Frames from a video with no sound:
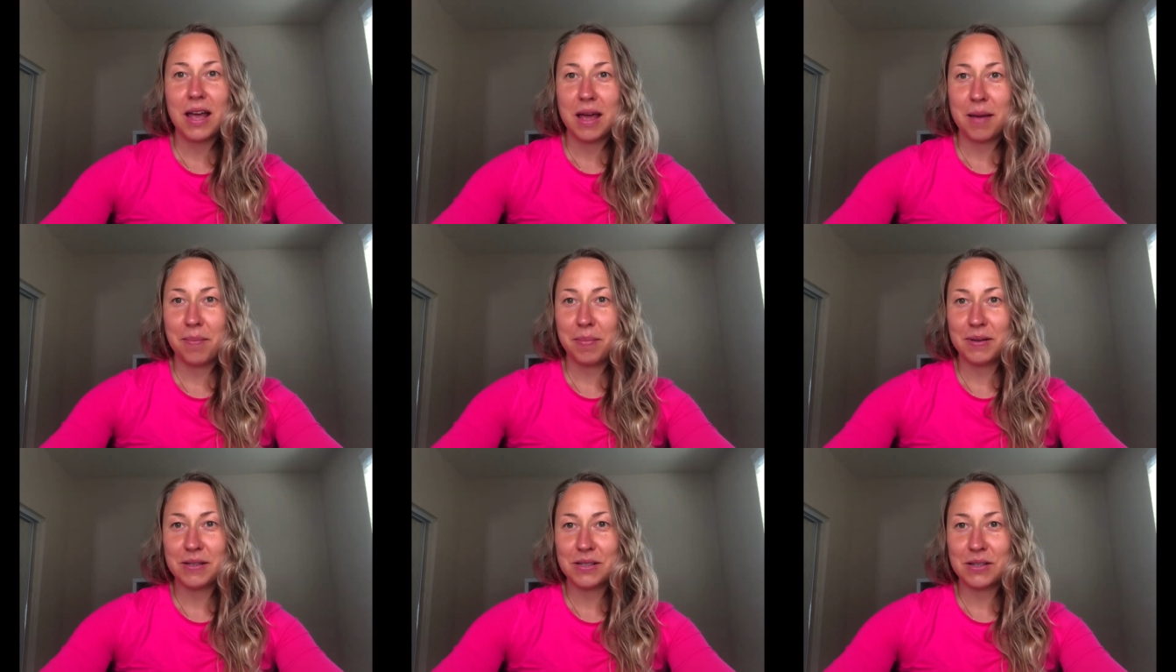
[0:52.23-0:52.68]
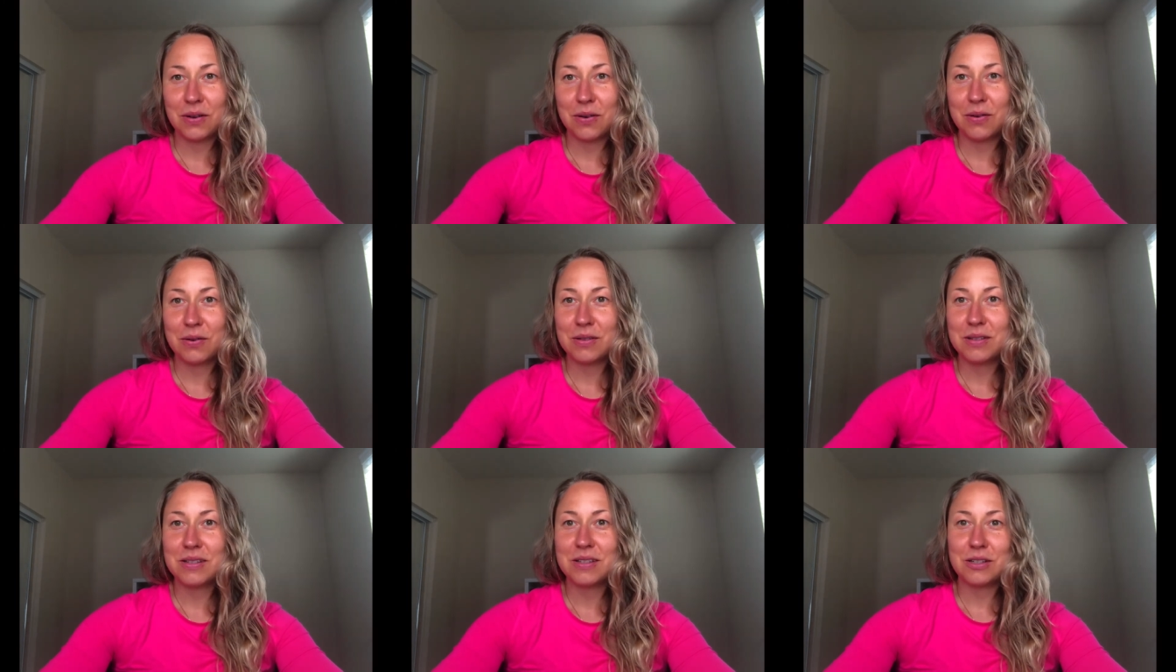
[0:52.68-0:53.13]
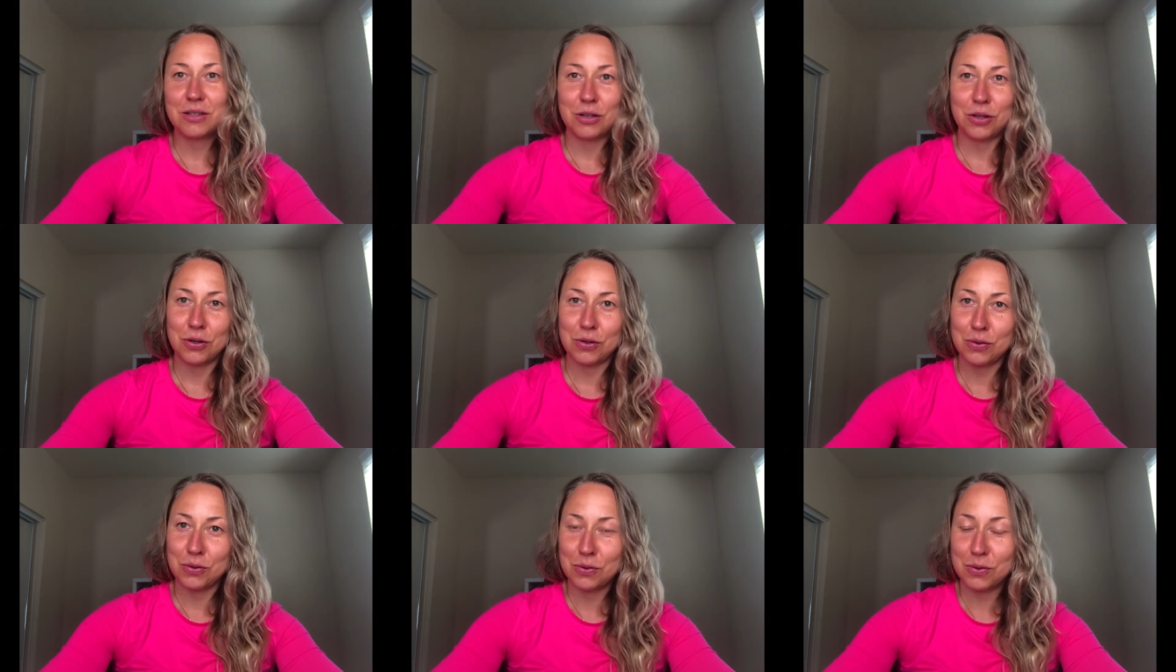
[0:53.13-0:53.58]
episodes to
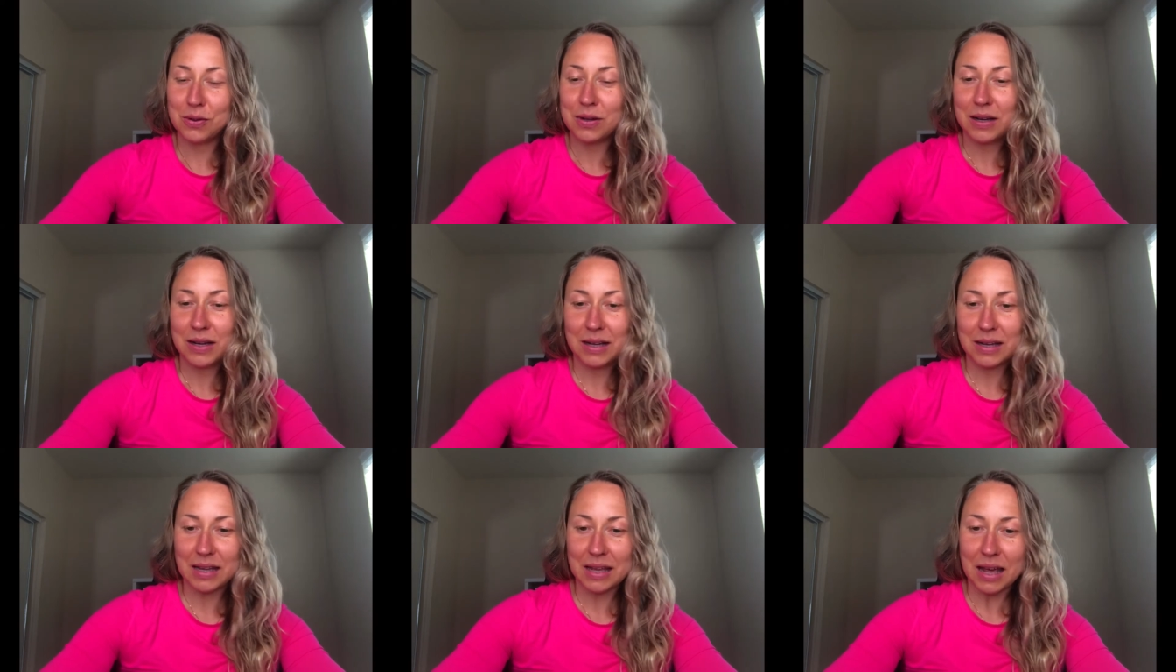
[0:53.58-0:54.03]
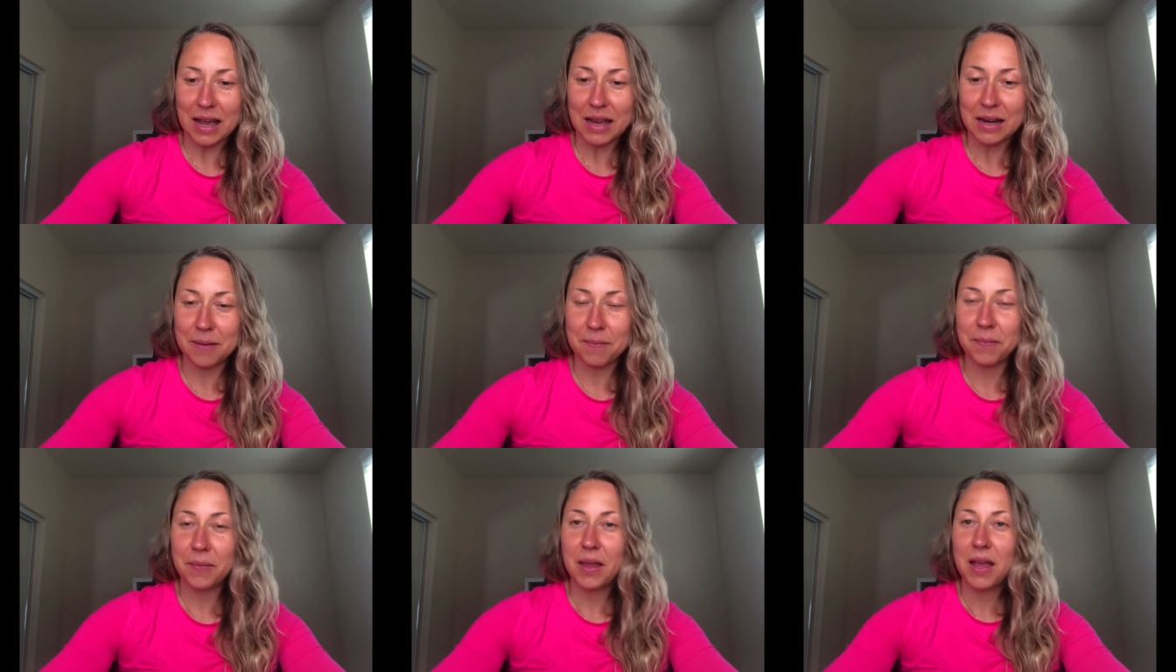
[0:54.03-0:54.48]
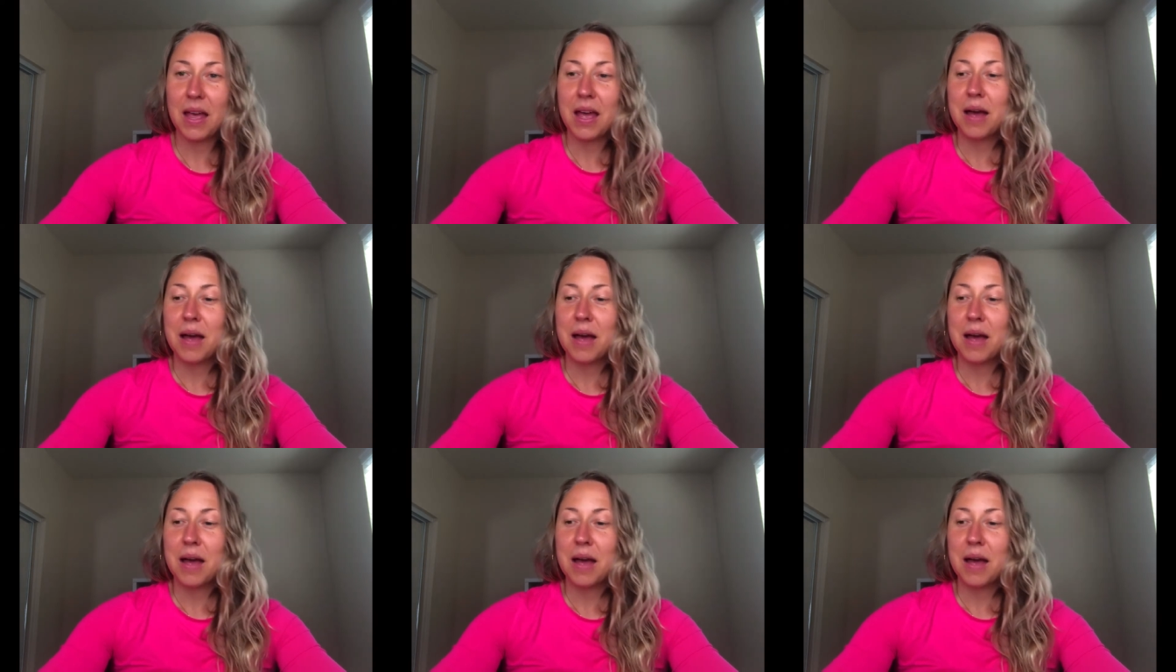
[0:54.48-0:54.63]
you again.